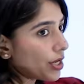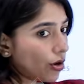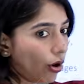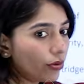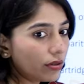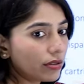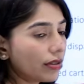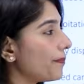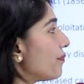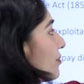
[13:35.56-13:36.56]
recall,
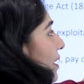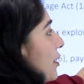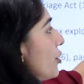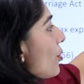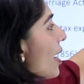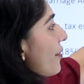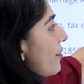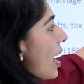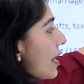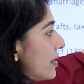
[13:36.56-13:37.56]
then you
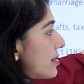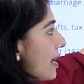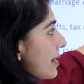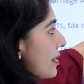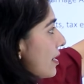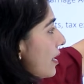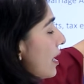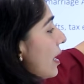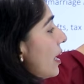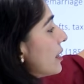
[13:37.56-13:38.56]
have understanding,
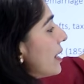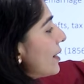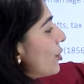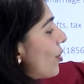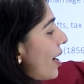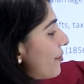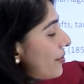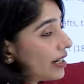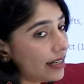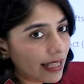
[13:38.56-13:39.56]
then you have
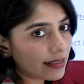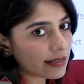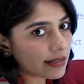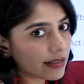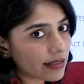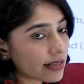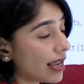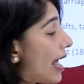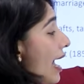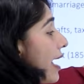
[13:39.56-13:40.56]
analysis,
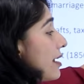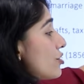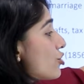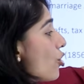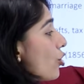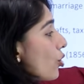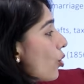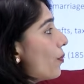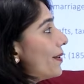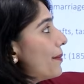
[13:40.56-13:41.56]
and your
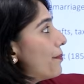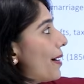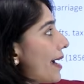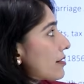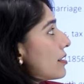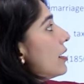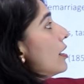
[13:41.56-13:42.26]
global impact.